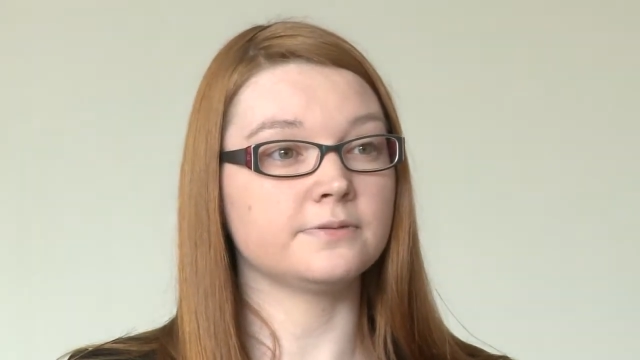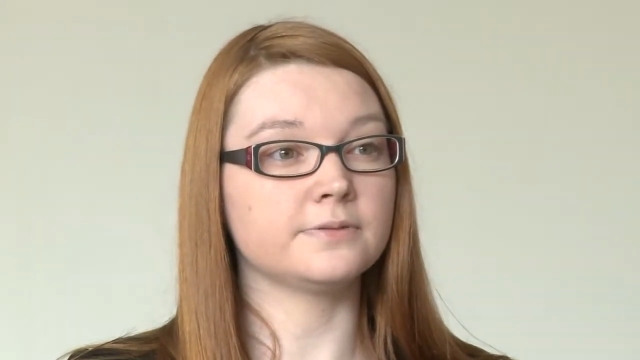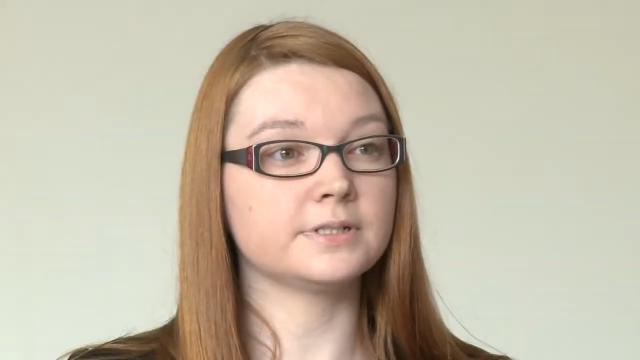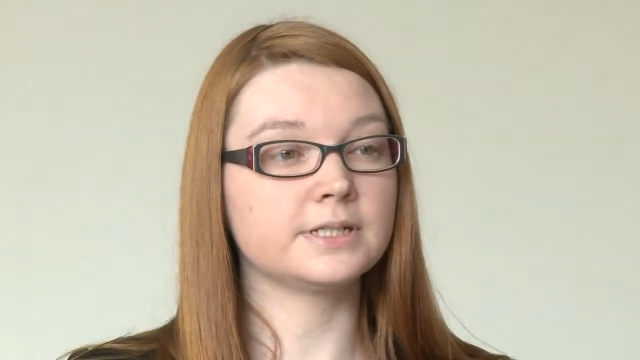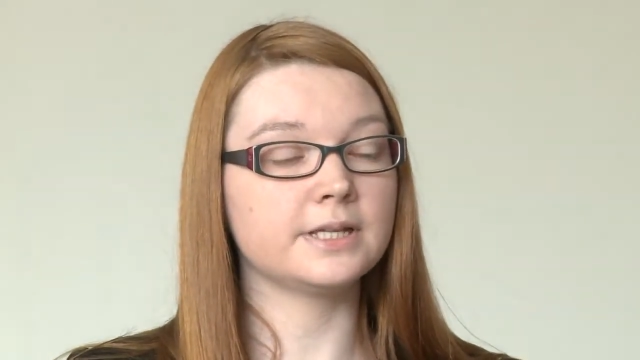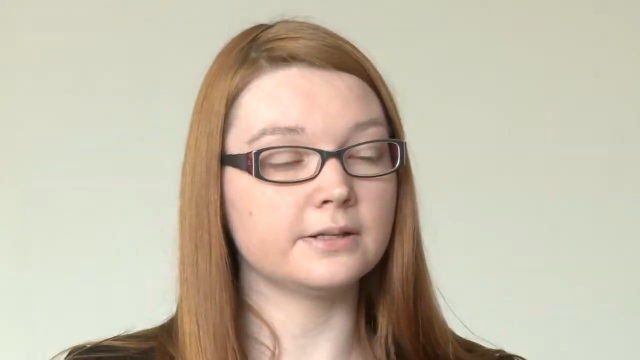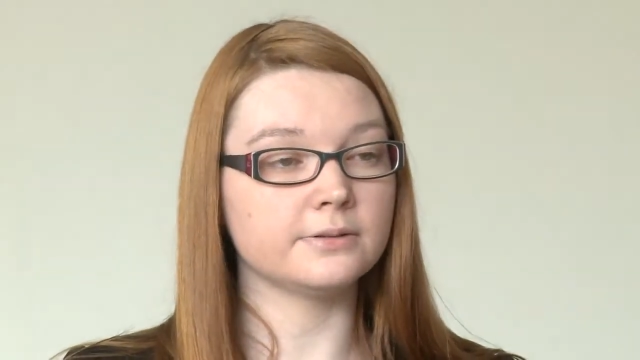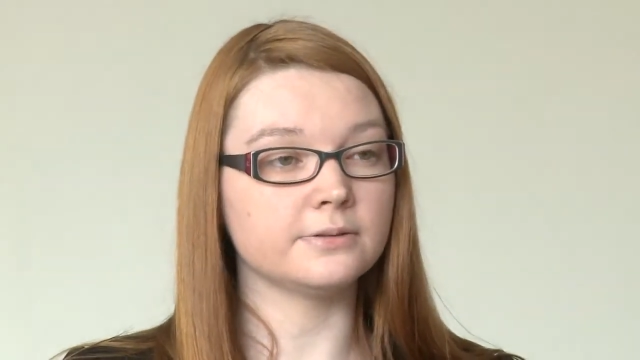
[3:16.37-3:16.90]
of
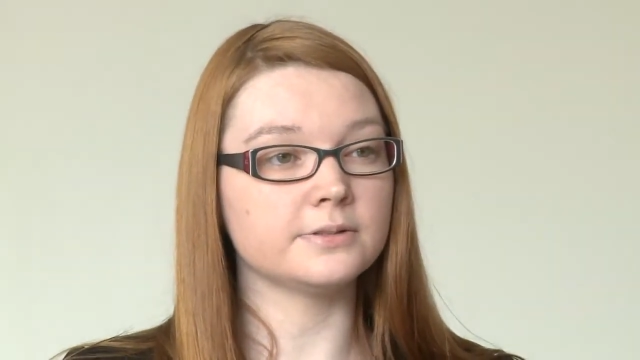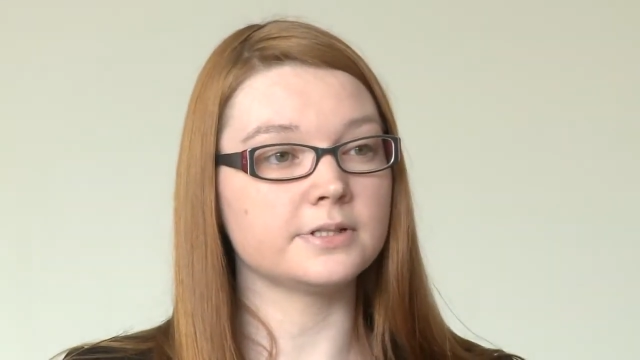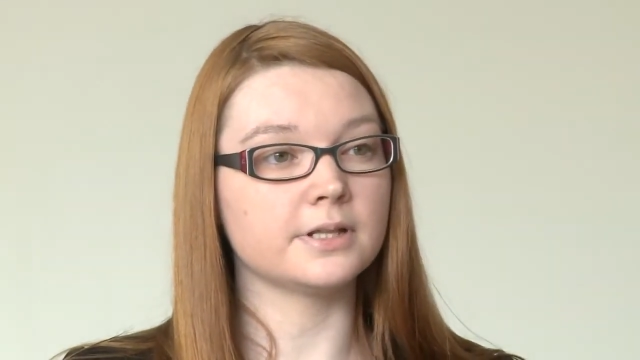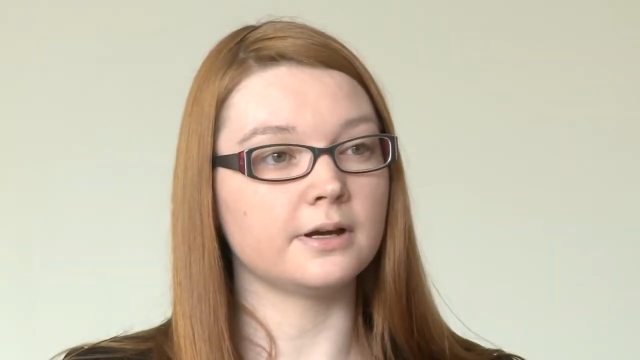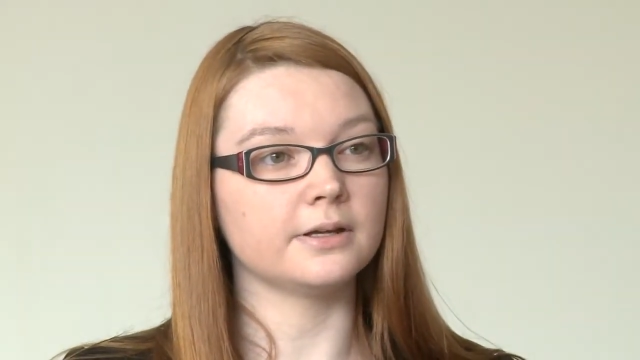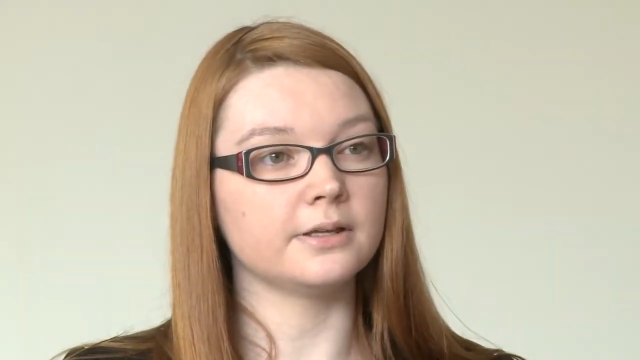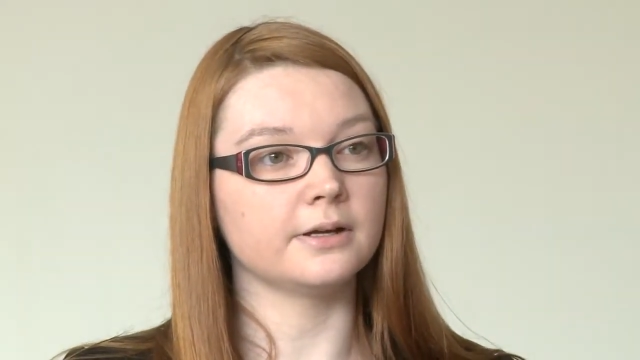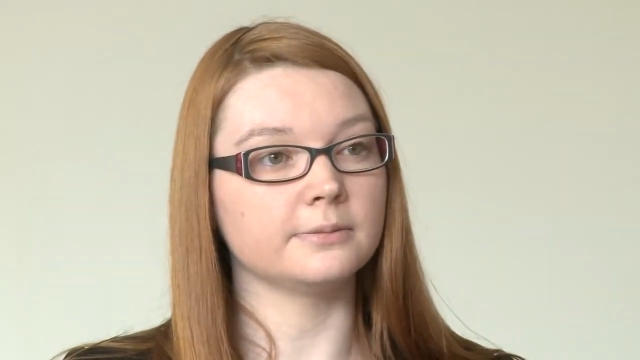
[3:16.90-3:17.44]
skills
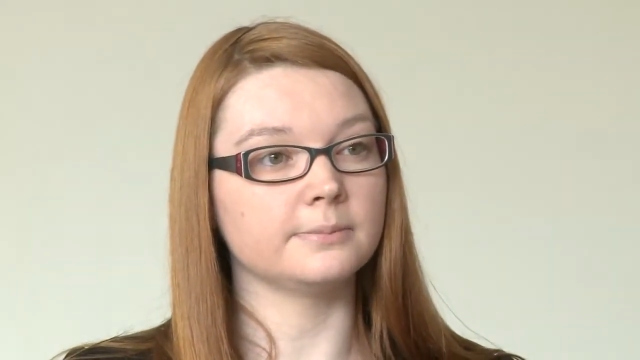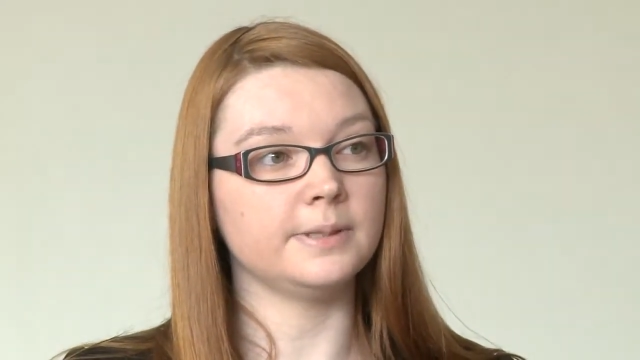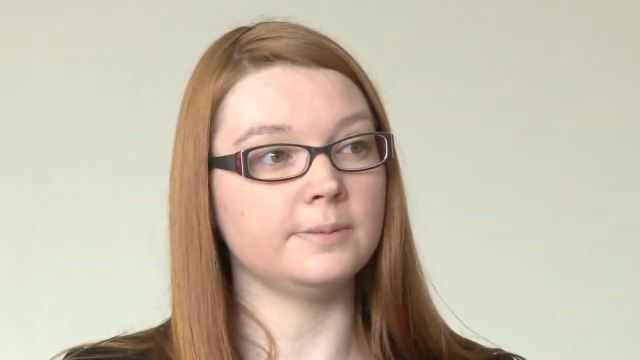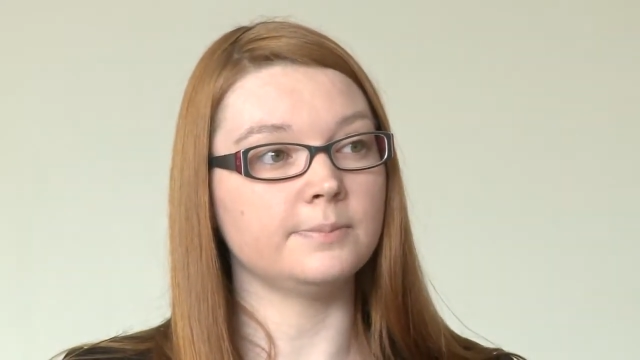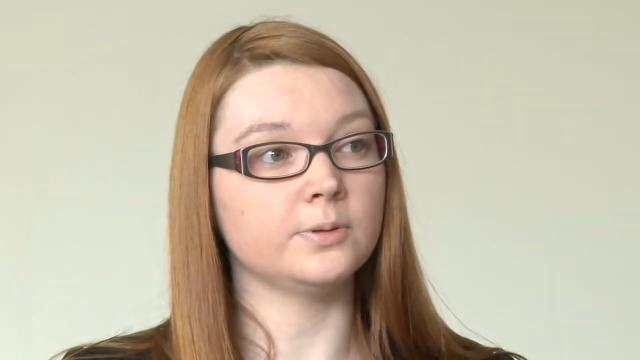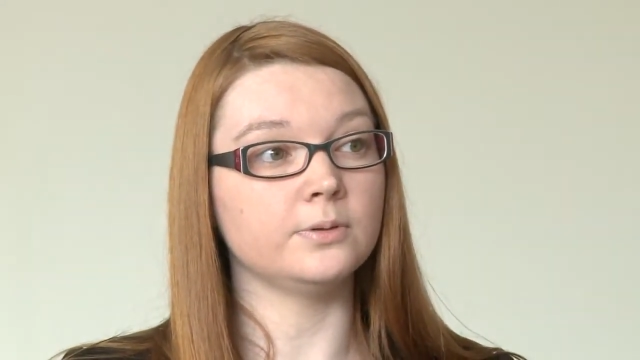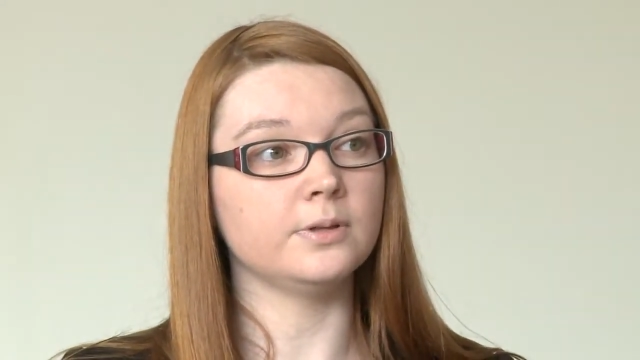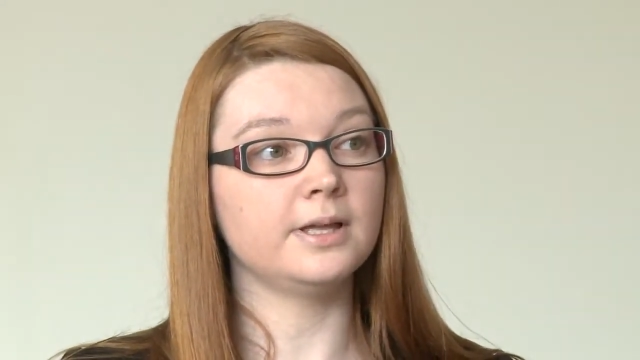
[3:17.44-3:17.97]
that our young
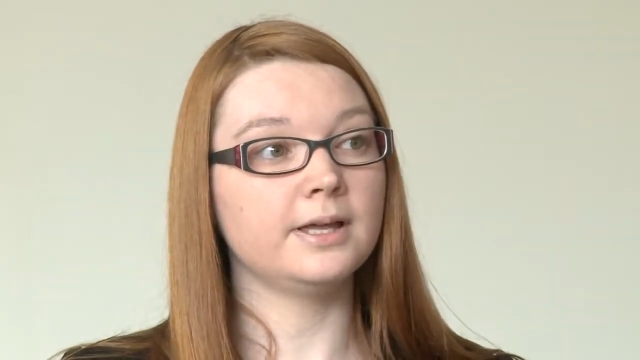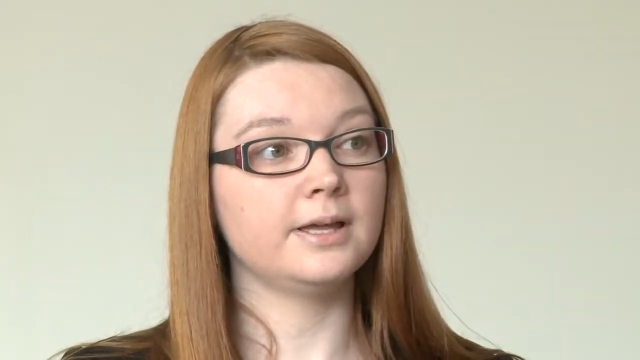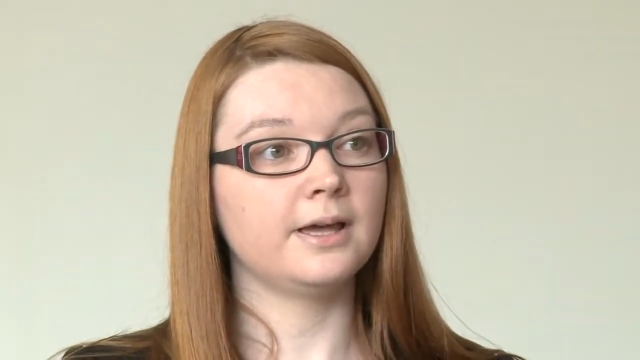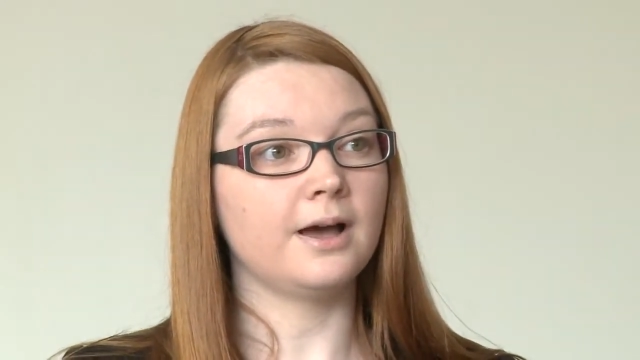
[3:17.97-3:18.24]
people